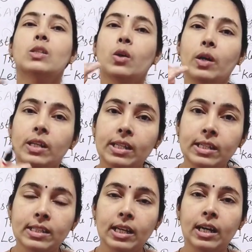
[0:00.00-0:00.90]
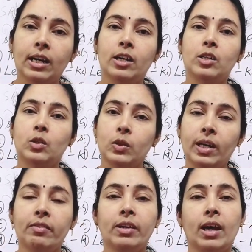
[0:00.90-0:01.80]
So in this
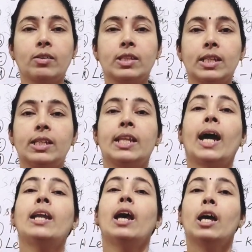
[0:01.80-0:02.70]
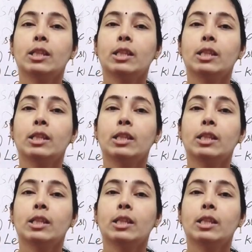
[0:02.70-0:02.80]
today we have seen that